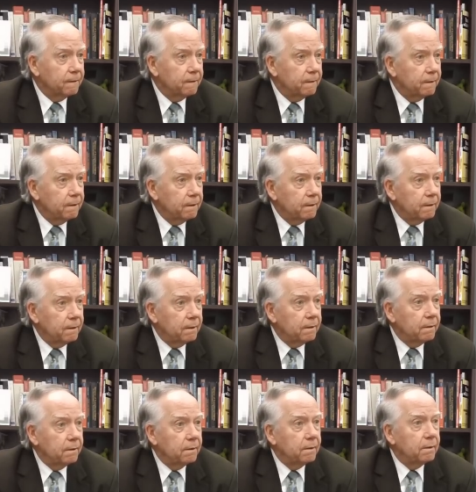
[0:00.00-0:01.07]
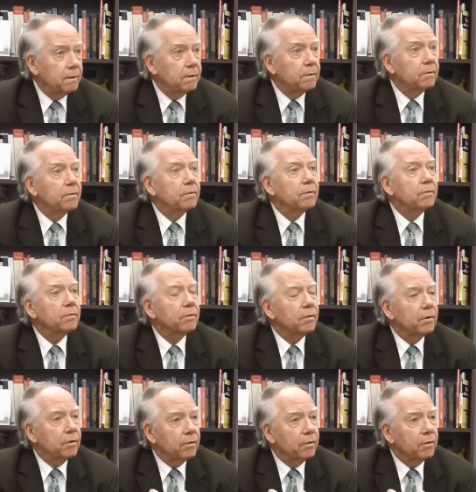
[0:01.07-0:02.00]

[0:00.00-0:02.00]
No one is speaking in this clip.